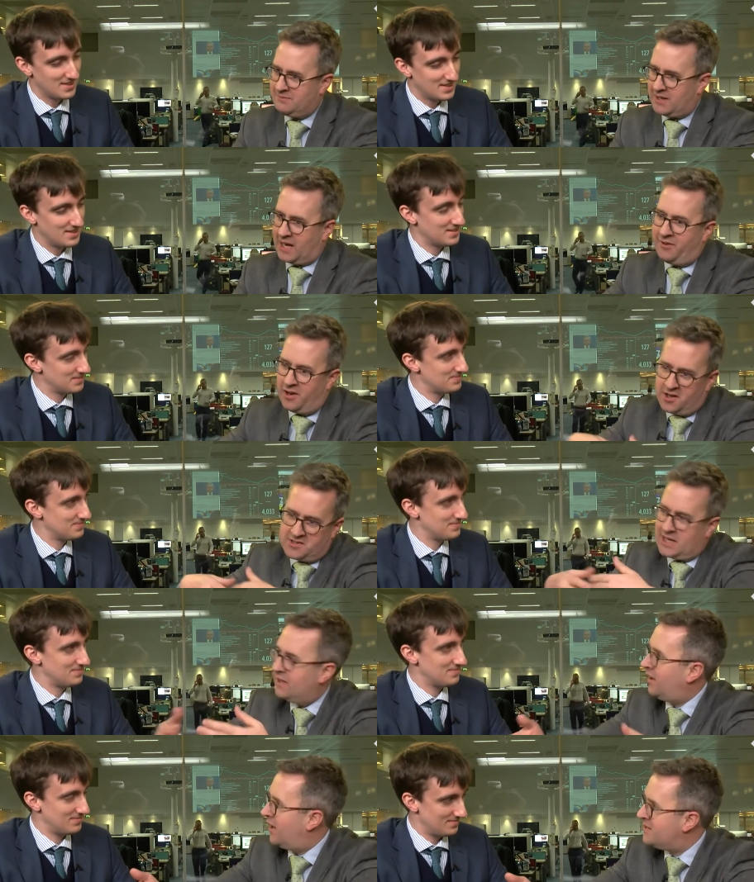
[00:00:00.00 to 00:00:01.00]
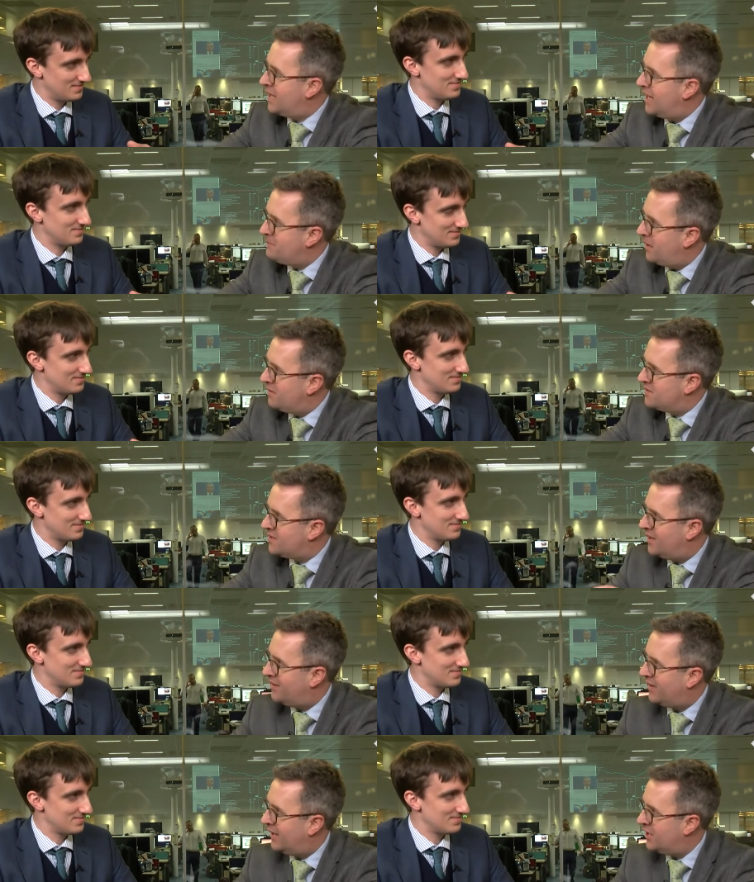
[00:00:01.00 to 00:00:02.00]
Speaker 1: gave her state lines out about uh,
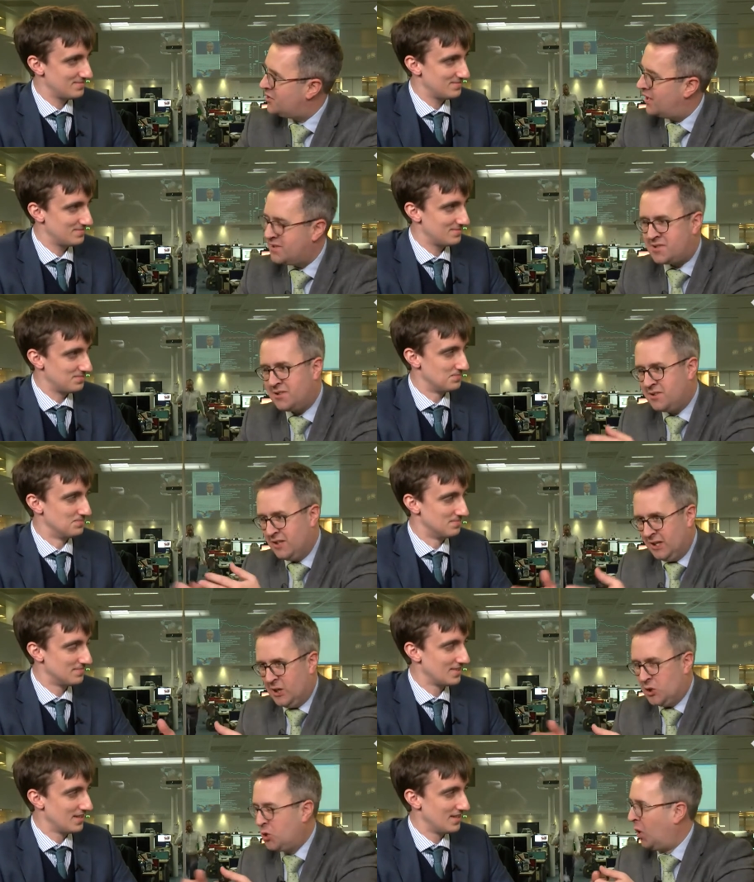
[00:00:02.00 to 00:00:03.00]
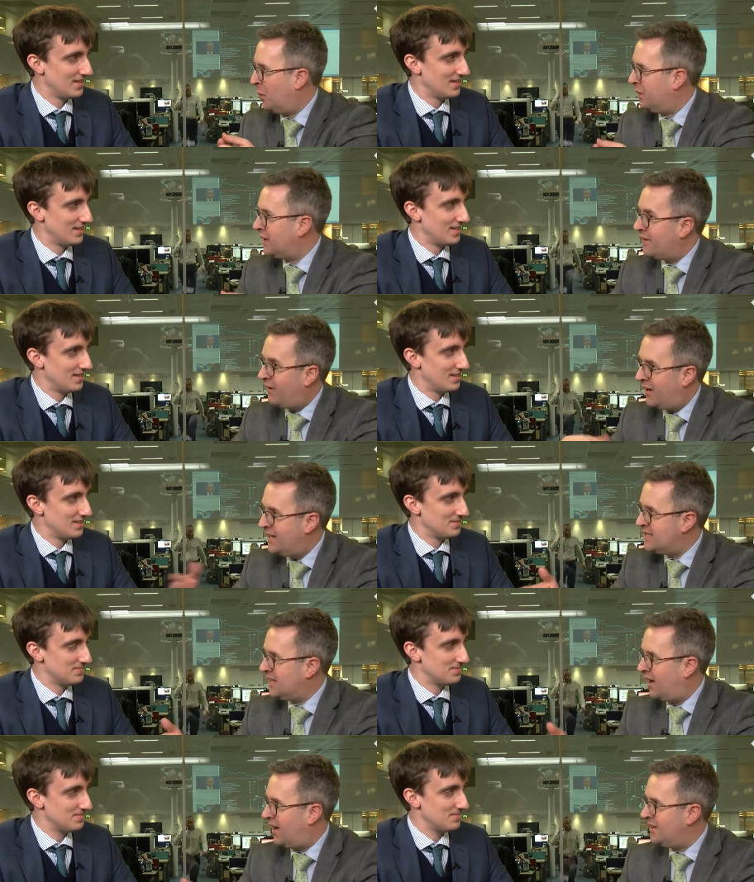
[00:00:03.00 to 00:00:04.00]
the NHS, and mm. Corbyn gave out his
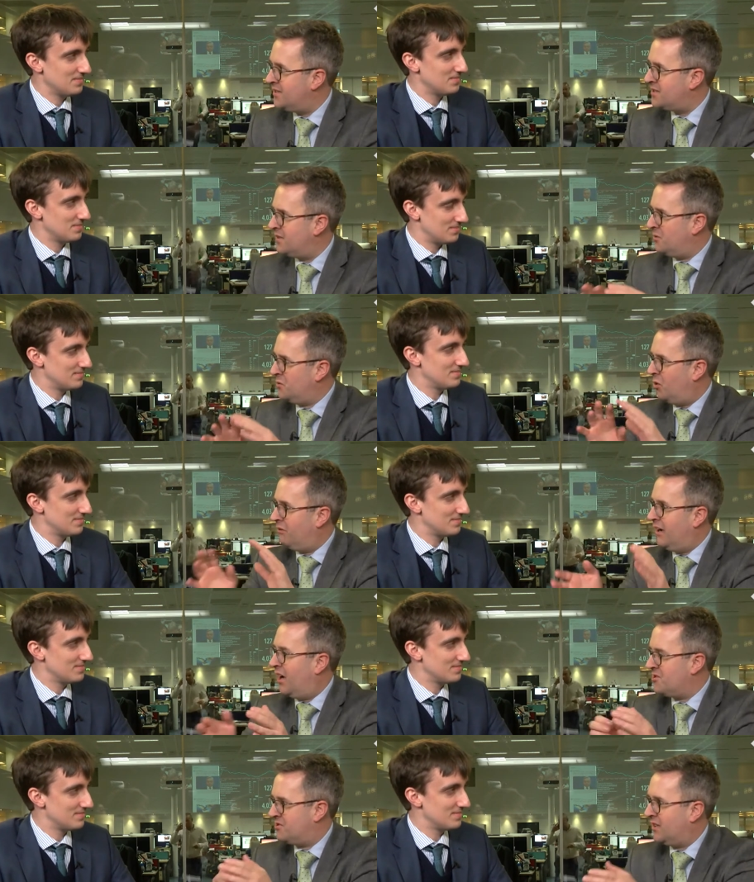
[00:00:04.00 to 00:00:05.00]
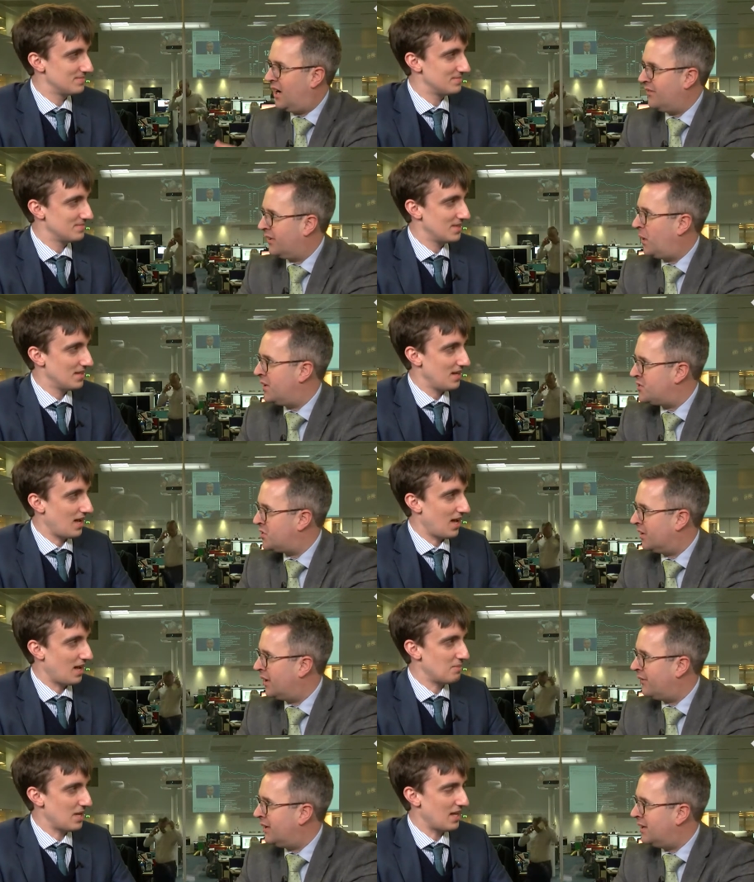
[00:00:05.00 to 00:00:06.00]
lines, not really answering either question.
Speaker 2: I,
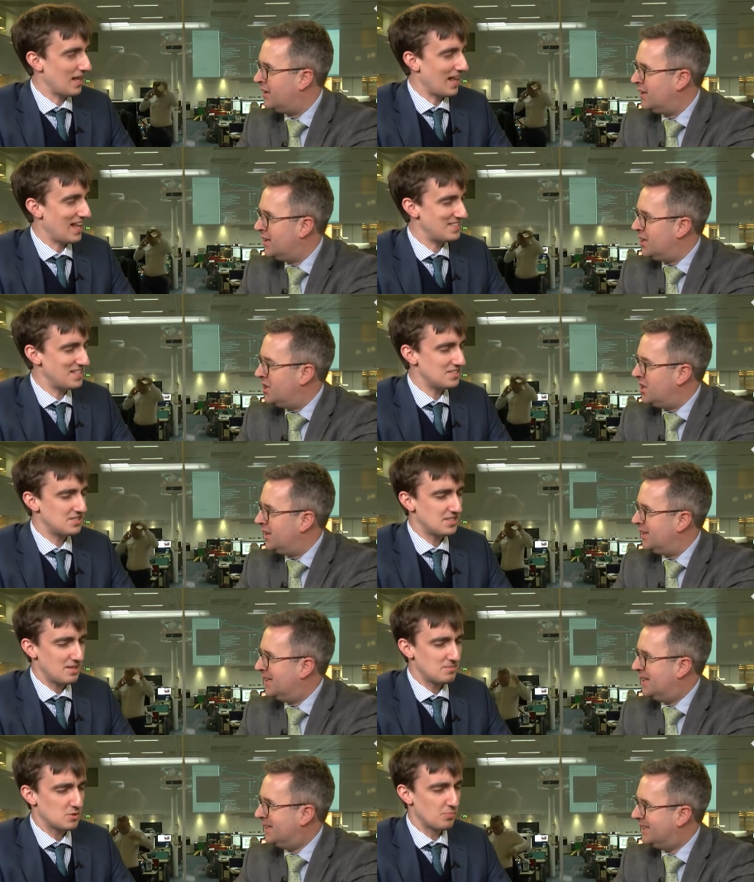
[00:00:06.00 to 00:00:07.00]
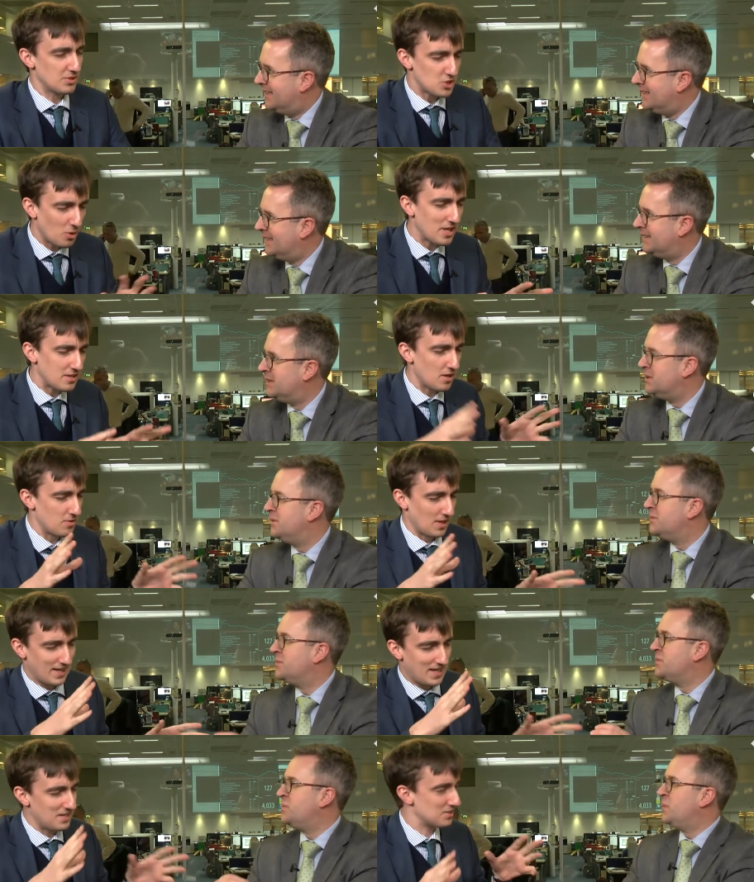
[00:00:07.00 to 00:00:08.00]
I mean, mean, it did seem to predominate though the
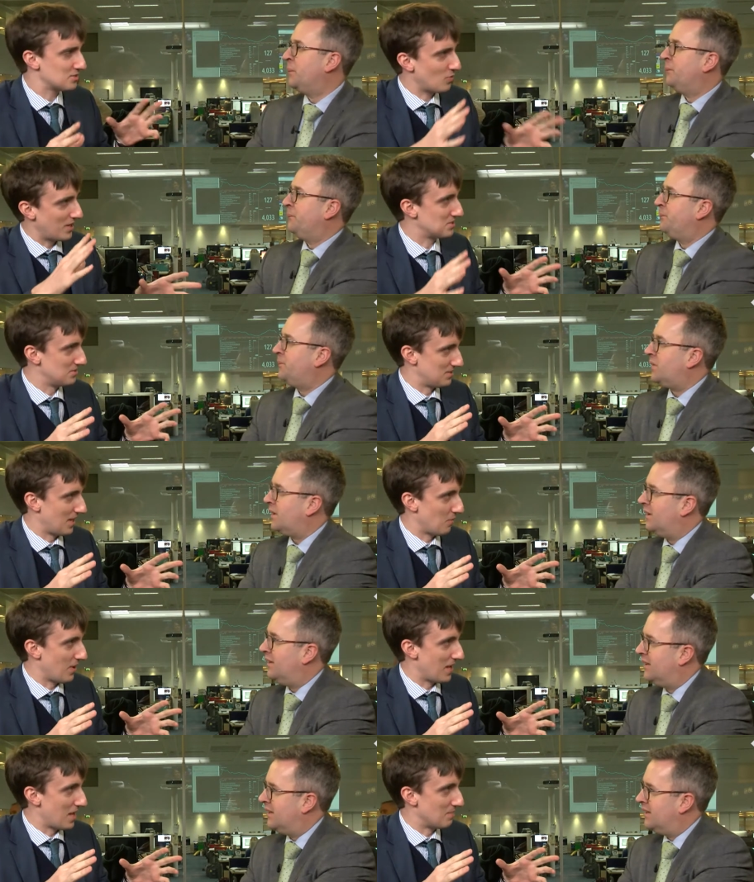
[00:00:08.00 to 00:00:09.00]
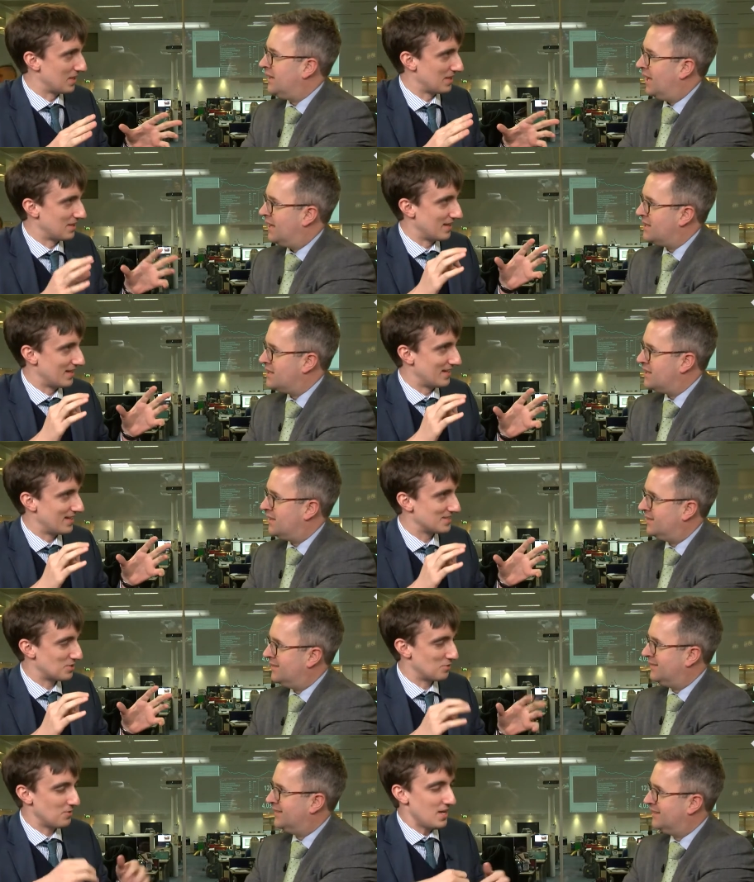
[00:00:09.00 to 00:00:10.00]
leaders' questions in that way. I mean, yes. uh,
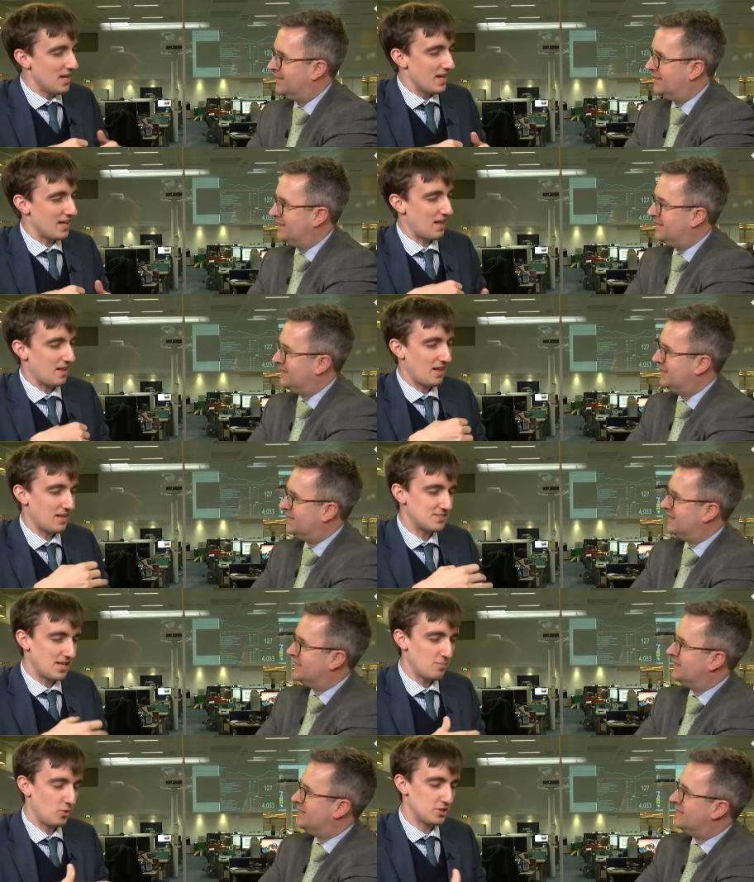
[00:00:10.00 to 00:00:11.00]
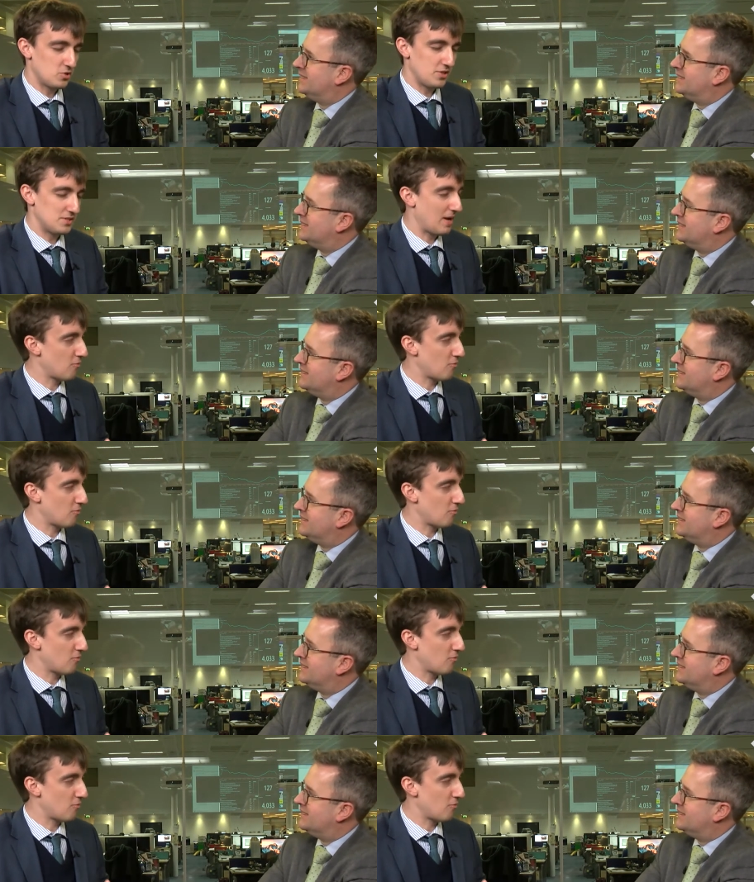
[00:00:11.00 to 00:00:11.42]
sort of in, in, the same point, Theresa May